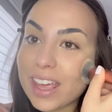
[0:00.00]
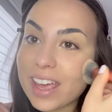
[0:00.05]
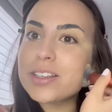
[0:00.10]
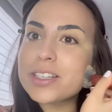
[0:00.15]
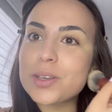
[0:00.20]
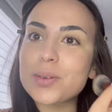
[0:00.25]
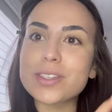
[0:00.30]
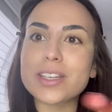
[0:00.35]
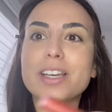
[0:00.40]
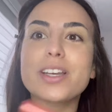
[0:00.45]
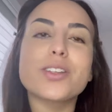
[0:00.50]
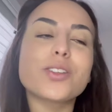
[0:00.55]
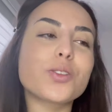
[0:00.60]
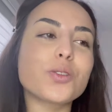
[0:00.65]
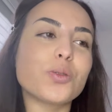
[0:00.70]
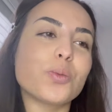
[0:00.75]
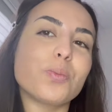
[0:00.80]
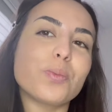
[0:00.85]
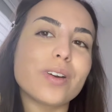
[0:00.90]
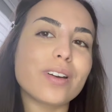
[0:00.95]
So it was like a
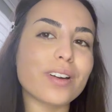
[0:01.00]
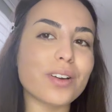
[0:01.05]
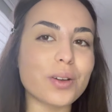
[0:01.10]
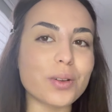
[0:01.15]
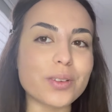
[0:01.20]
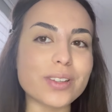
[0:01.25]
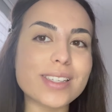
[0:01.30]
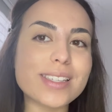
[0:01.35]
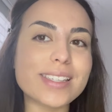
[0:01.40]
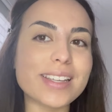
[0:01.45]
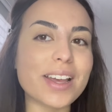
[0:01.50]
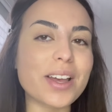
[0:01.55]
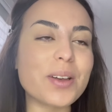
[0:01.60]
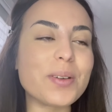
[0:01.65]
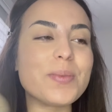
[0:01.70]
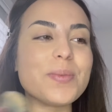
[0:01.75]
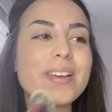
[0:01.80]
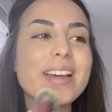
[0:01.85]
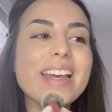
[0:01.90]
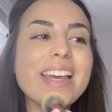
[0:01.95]
super
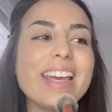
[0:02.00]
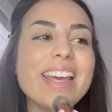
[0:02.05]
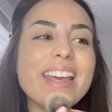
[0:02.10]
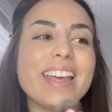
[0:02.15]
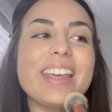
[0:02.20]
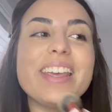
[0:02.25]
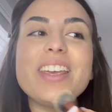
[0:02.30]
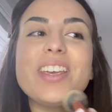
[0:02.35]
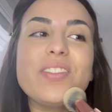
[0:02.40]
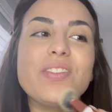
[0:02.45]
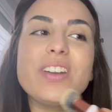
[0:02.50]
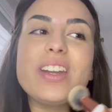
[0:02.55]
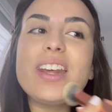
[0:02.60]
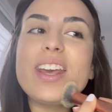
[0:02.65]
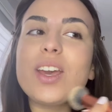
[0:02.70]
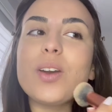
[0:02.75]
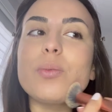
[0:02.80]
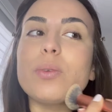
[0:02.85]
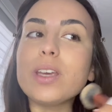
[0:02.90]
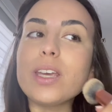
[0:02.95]
wholesome
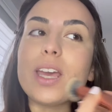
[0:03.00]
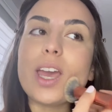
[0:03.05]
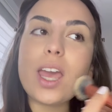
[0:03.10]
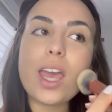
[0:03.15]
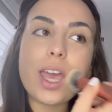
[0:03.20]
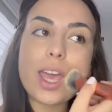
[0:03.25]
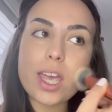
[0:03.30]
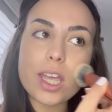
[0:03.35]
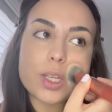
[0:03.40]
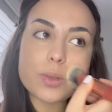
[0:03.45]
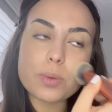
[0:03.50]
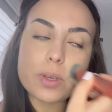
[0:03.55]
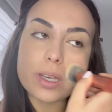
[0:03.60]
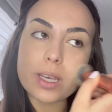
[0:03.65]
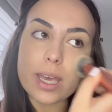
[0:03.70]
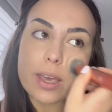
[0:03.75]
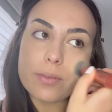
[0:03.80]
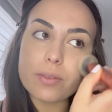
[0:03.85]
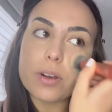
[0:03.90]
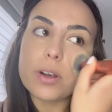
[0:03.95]
evening. We ate, we
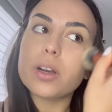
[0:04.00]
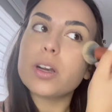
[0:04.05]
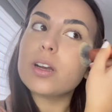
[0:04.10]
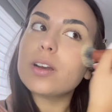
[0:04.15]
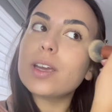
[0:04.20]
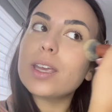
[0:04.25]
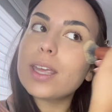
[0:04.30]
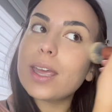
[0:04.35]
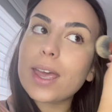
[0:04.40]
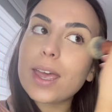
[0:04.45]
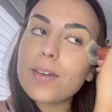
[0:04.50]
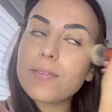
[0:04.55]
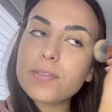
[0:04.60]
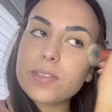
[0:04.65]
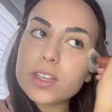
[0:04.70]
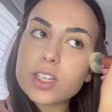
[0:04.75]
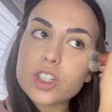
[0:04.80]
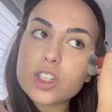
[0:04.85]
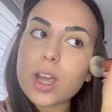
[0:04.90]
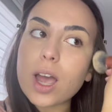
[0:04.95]
gave her her gift,
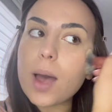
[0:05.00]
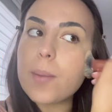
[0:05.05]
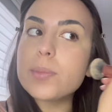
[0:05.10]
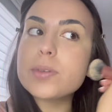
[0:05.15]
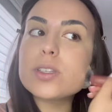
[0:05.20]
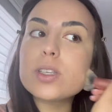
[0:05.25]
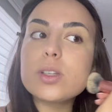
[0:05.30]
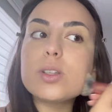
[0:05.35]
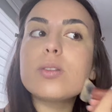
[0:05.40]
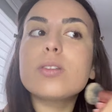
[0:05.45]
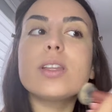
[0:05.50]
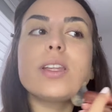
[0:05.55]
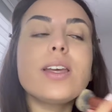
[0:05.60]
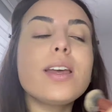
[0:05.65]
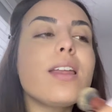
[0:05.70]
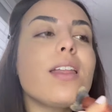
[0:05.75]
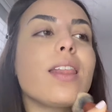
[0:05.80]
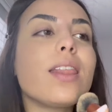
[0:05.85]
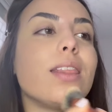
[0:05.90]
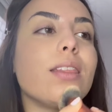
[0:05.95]
she
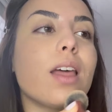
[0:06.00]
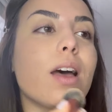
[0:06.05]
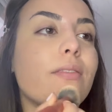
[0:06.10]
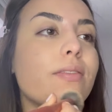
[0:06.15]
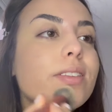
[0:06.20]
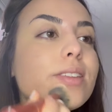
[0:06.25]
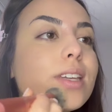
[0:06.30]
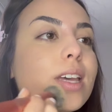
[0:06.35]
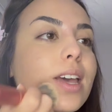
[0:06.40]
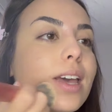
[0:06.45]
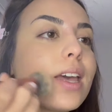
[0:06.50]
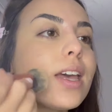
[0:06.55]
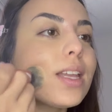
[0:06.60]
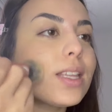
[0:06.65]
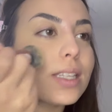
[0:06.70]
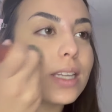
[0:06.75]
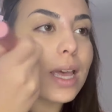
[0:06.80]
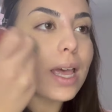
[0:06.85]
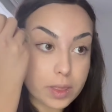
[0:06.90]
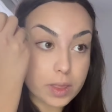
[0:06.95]
absolutely loved
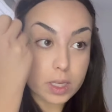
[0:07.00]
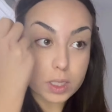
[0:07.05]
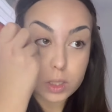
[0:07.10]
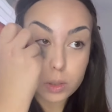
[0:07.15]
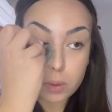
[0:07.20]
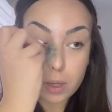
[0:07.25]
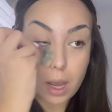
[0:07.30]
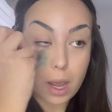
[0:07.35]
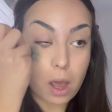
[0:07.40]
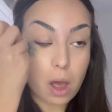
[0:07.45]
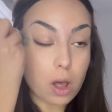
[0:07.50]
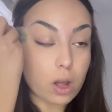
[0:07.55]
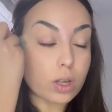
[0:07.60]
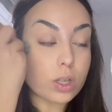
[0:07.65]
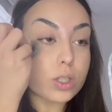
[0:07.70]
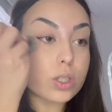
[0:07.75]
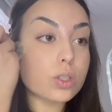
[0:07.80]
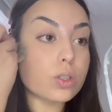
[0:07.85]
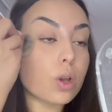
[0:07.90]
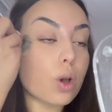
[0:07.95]
it. This week I
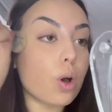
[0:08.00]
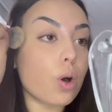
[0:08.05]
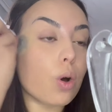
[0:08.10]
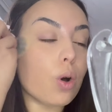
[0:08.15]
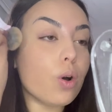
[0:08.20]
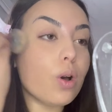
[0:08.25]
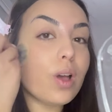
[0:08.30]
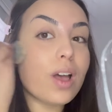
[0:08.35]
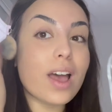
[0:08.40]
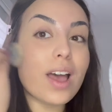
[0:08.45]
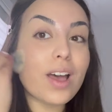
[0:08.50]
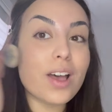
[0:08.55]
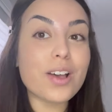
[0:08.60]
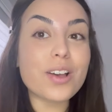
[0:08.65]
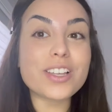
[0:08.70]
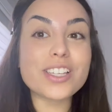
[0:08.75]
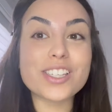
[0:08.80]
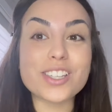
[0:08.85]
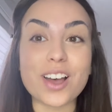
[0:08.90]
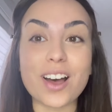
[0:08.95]
also
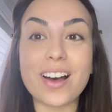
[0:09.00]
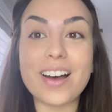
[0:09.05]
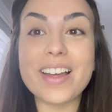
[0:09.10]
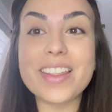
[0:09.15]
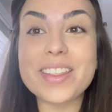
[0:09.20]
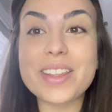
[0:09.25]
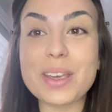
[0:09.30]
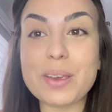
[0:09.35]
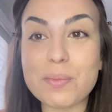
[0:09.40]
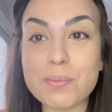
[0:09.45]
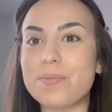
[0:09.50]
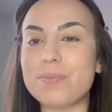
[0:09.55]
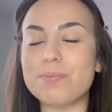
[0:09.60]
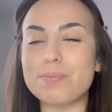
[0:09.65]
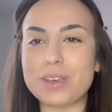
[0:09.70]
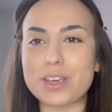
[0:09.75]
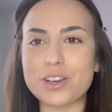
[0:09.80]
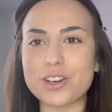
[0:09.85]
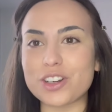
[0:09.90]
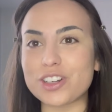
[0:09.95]
saw the
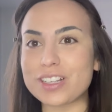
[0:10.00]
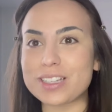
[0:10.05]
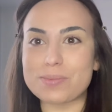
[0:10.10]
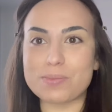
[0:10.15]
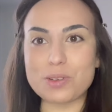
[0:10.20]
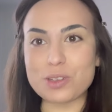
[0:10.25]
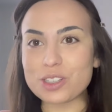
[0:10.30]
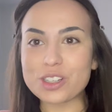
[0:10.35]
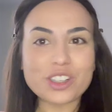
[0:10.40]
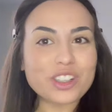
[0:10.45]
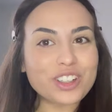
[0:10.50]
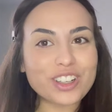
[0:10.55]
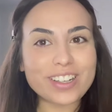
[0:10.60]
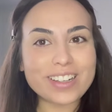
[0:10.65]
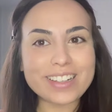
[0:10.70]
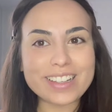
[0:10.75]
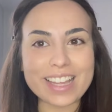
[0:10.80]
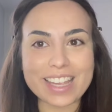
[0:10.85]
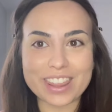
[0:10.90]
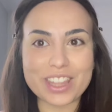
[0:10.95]
Mean Girls musical,
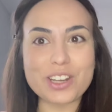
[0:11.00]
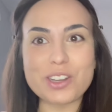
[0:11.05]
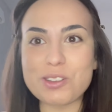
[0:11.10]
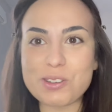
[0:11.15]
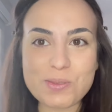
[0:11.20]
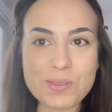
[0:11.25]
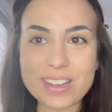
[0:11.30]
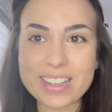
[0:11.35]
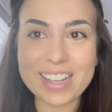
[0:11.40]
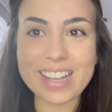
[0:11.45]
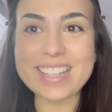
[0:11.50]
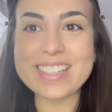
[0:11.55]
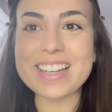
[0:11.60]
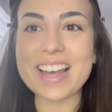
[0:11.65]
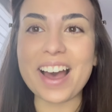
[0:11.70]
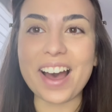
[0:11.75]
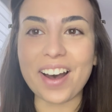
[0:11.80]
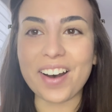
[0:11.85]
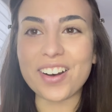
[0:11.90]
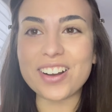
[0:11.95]
like the new one that's
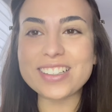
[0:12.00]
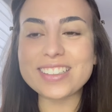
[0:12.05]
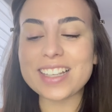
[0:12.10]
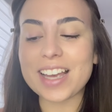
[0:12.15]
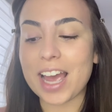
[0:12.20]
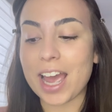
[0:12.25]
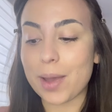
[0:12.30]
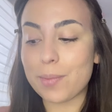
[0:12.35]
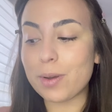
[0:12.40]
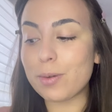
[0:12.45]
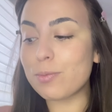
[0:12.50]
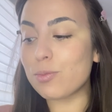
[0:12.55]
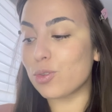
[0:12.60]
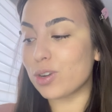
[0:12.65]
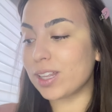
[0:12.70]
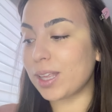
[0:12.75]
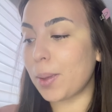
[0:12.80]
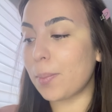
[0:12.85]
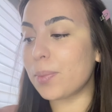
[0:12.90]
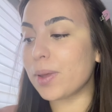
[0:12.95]
out. I'm a
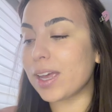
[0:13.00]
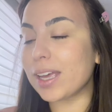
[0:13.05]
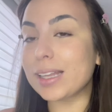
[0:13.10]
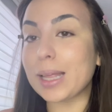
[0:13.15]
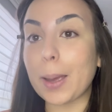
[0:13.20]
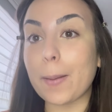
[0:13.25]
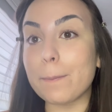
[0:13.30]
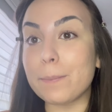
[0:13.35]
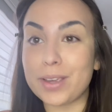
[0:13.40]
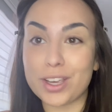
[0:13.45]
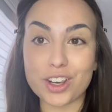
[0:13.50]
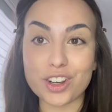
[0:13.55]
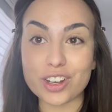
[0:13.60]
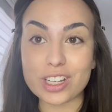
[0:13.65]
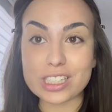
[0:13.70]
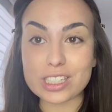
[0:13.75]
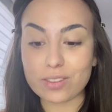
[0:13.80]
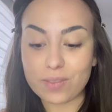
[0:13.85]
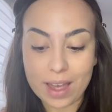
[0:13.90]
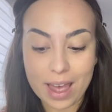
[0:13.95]
really big like Mean
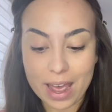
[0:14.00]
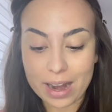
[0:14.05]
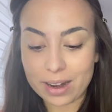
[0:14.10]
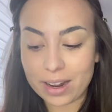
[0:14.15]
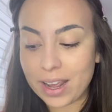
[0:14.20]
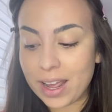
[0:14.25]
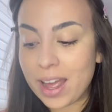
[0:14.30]
Girls fan.